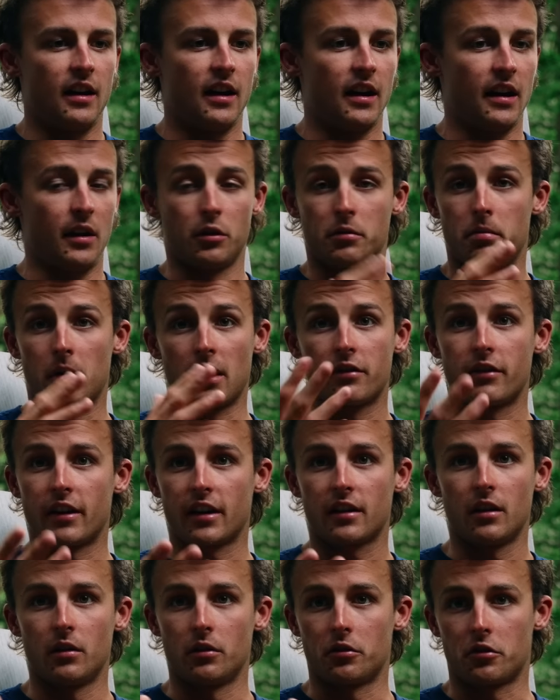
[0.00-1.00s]
and it was
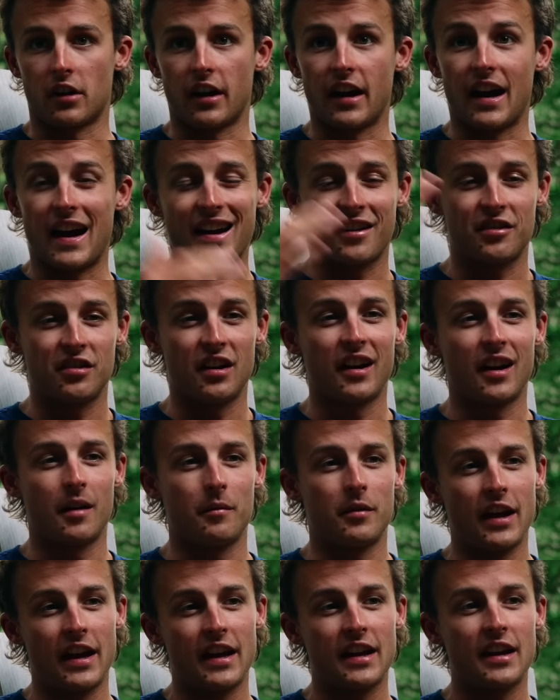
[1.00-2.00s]
perfect. It was great. I actually ended
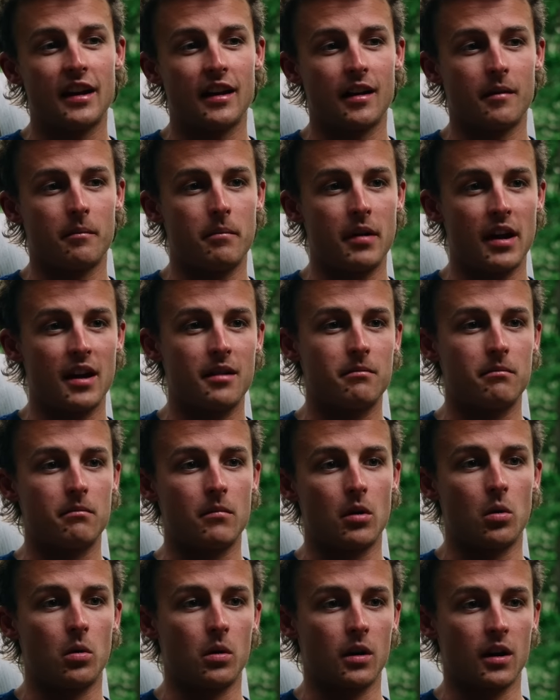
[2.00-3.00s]
up taking a bit
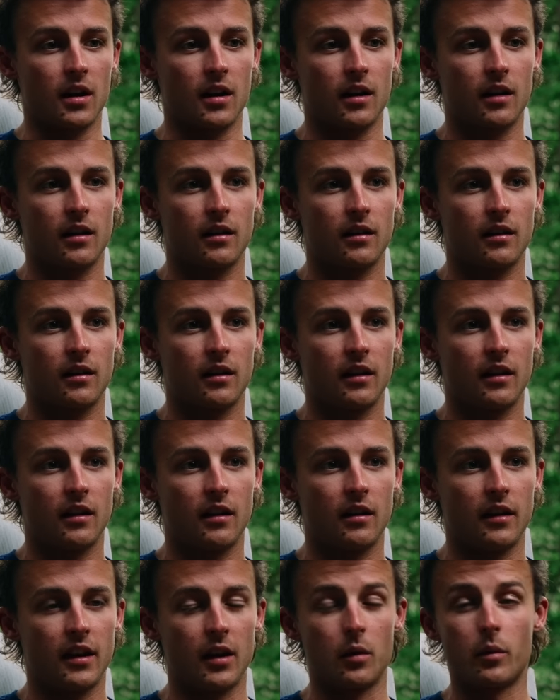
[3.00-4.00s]
more
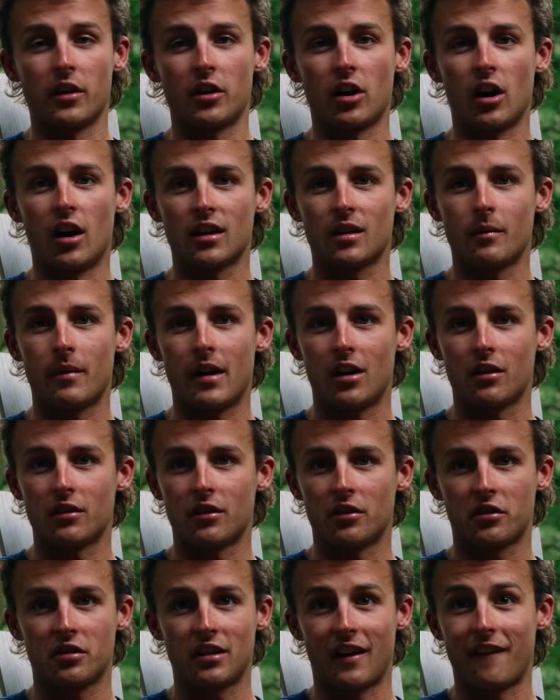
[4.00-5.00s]
than we talked about
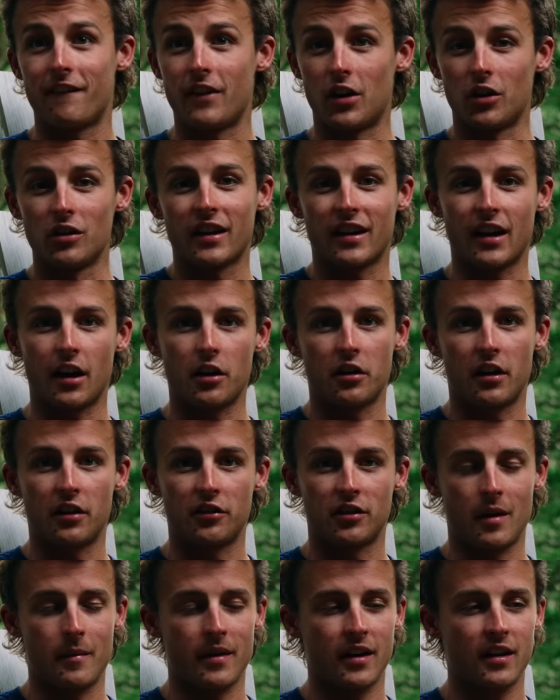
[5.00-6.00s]
just because I felt like I could
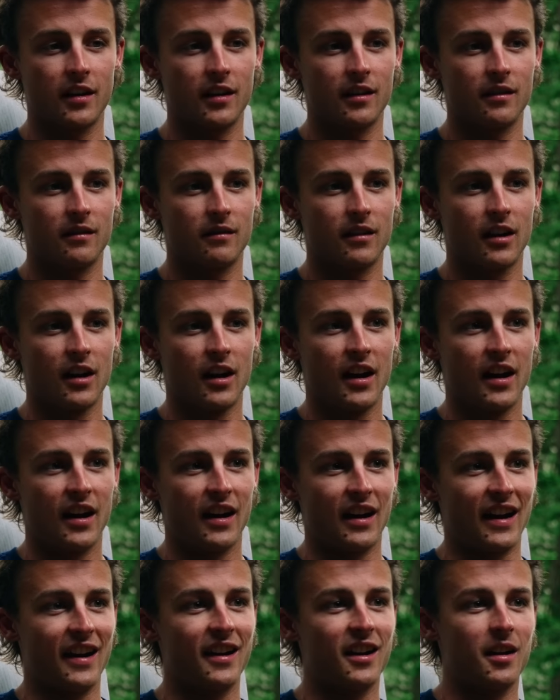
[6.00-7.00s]
stomach it.
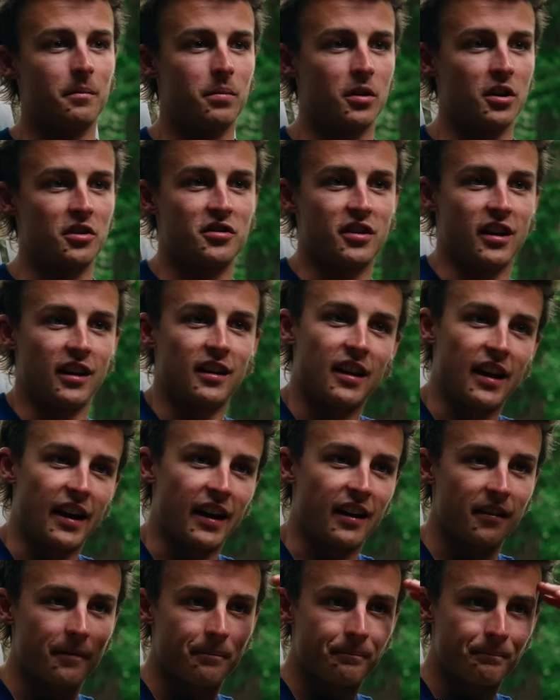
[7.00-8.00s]
And I ended up pushing
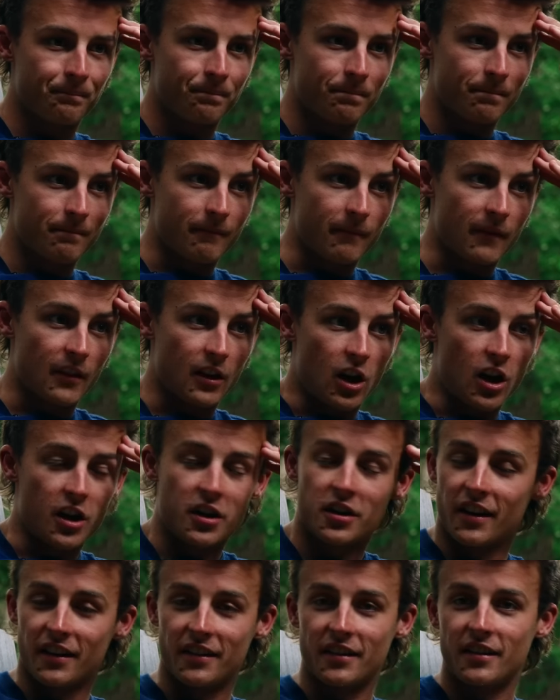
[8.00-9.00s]
like
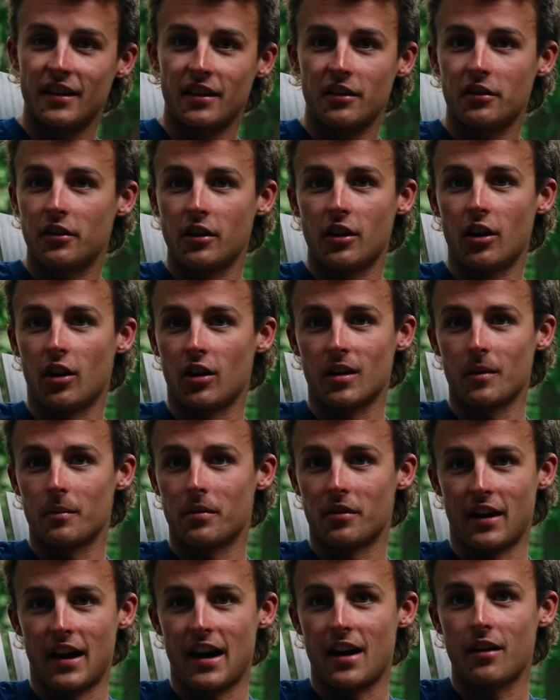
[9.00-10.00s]
160
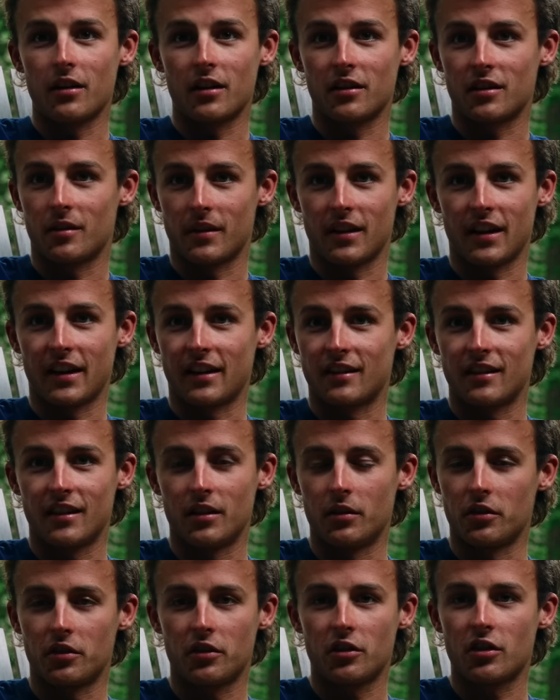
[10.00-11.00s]
carbs an hour or something. Like it
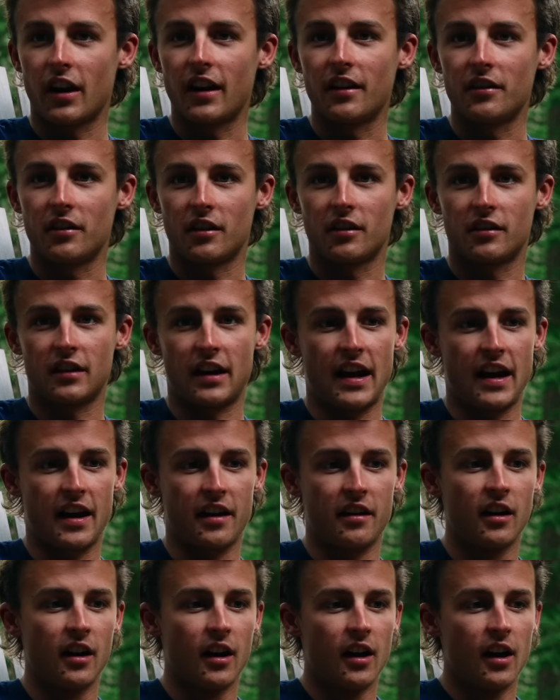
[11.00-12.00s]
was crazy because I